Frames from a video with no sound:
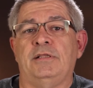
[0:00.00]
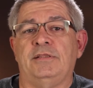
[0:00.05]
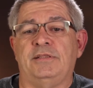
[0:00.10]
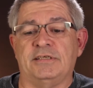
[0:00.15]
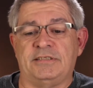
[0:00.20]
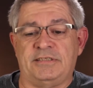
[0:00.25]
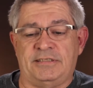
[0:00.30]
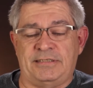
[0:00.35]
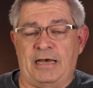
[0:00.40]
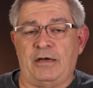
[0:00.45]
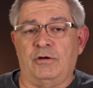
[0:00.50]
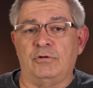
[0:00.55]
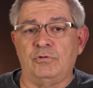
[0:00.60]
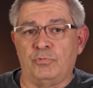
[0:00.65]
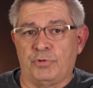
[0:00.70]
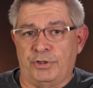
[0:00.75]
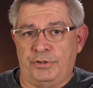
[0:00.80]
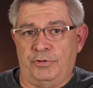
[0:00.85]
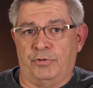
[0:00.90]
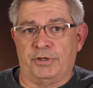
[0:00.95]
The
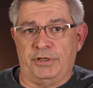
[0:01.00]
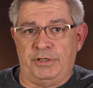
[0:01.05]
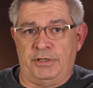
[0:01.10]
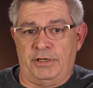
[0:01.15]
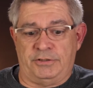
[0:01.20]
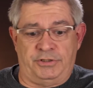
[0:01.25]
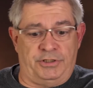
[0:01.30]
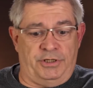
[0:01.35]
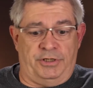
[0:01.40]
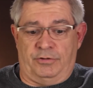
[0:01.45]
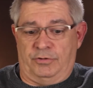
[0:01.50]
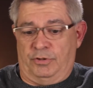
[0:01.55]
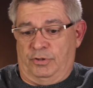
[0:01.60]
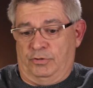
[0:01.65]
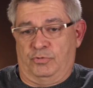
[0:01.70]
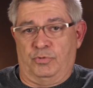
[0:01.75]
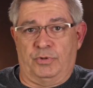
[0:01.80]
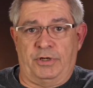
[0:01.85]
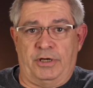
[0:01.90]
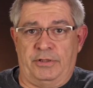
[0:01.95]
sound recording engineer
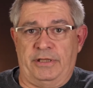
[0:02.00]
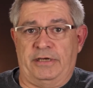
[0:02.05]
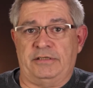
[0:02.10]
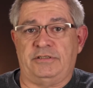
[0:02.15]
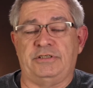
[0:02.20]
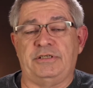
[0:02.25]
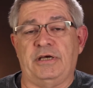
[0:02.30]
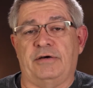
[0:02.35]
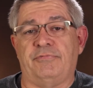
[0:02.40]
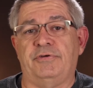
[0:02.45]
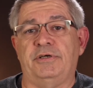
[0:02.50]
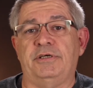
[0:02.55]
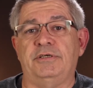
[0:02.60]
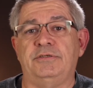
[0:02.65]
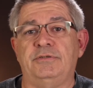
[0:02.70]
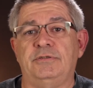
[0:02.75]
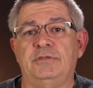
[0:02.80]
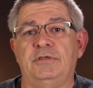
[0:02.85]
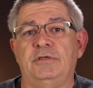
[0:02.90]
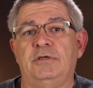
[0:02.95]
knows what all that stuff
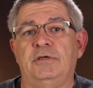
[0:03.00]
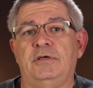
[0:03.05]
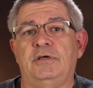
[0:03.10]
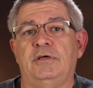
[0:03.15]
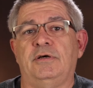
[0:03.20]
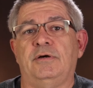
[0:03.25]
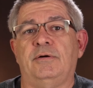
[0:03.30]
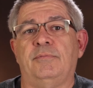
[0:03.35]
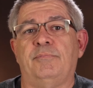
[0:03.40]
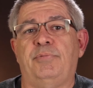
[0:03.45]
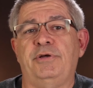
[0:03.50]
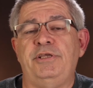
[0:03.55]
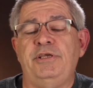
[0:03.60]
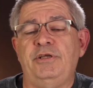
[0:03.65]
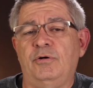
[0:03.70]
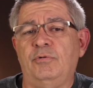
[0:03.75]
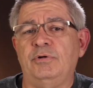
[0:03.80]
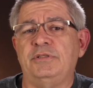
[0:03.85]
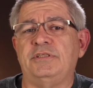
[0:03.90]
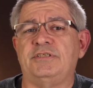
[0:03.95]
is. But you
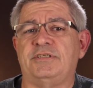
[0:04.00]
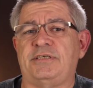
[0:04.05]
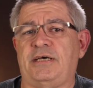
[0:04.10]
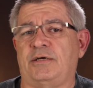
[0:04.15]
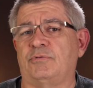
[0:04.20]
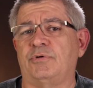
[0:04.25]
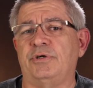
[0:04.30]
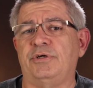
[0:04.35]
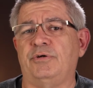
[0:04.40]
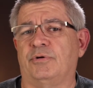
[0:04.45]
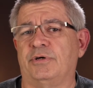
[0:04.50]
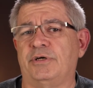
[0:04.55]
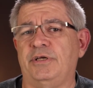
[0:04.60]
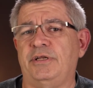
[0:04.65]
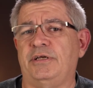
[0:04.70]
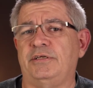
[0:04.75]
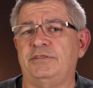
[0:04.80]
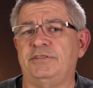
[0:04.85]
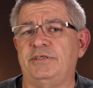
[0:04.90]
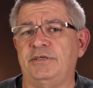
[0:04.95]
know what the sound
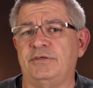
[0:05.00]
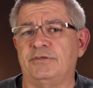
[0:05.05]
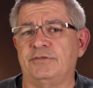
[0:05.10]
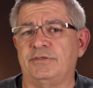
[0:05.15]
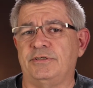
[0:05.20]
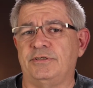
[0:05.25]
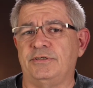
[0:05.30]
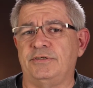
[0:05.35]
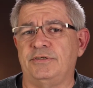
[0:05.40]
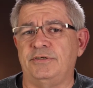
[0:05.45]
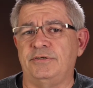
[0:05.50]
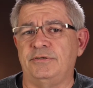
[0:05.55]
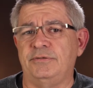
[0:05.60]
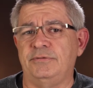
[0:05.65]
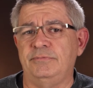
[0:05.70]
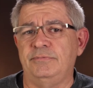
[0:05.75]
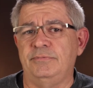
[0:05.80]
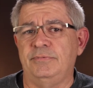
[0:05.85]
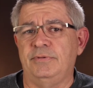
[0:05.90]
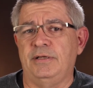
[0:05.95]
recording engineer is going to do?
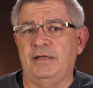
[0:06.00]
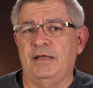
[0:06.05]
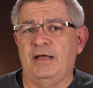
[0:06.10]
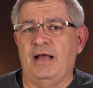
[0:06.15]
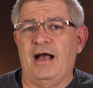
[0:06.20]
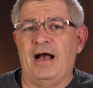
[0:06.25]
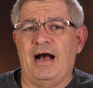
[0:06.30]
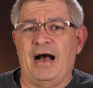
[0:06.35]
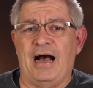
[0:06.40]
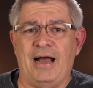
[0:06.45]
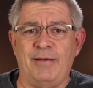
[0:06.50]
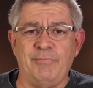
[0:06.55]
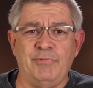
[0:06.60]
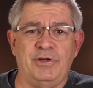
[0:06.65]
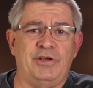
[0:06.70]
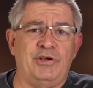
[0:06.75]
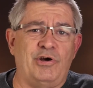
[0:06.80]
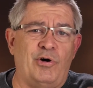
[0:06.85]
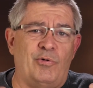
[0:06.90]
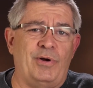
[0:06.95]
I'm
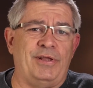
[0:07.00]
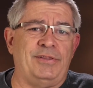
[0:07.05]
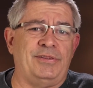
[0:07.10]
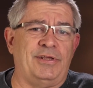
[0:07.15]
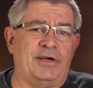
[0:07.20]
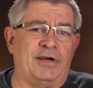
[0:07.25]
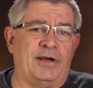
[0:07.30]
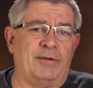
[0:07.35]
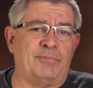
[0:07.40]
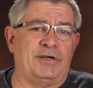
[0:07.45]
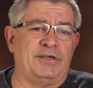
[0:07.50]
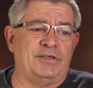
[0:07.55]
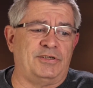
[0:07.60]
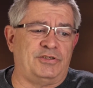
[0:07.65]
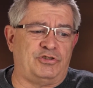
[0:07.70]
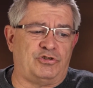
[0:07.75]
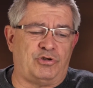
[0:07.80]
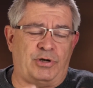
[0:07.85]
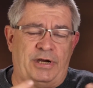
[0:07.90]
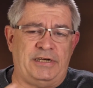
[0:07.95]
going to go in there, I'm going to
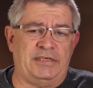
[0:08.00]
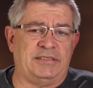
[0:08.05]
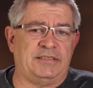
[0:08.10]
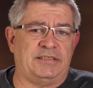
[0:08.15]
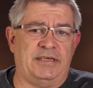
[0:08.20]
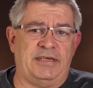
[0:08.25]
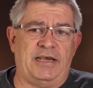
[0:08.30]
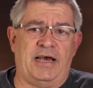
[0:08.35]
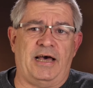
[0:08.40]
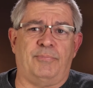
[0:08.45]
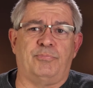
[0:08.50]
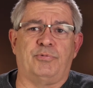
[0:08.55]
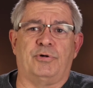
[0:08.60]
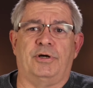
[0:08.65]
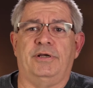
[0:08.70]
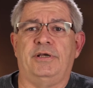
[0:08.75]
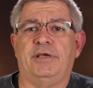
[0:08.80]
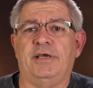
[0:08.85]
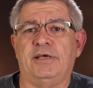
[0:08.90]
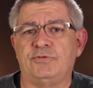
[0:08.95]
try to sing
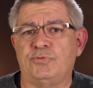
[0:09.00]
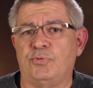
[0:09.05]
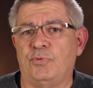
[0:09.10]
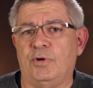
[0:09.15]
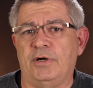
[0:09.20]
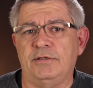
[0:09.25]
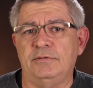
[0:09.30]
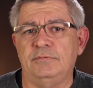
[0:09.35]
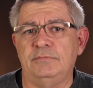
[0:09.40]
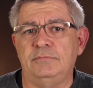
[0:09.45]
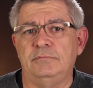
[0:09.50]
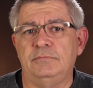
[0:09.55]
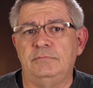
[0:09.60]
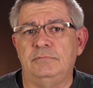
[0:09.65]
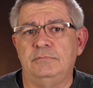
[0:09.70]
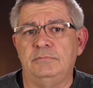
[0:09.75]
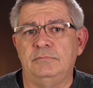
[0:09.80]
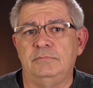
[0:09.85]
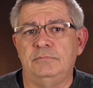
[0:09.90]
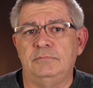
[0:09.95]
opera, and guess what?
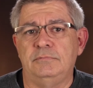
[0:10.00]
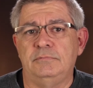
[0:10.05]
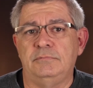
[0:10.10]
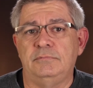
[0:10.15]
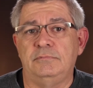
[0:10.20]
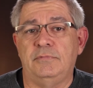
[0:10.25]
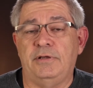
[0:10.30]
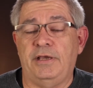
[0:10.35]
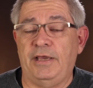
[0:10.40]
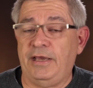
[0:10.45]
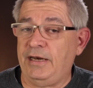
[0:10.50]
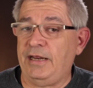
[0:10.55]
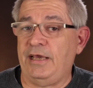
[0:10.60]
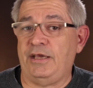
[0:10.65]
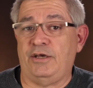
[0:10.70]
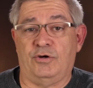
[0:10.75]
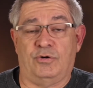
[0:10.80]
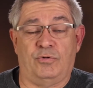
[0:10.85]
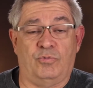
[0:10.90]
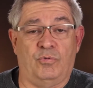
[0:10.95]
It
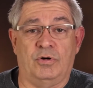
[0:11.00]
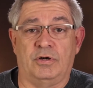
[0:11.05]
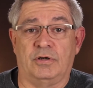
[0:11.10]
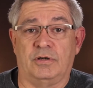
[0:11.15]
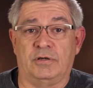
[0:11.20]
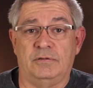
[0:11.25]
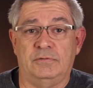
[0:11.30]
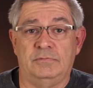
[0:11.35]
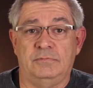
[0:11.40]
ain't going to work.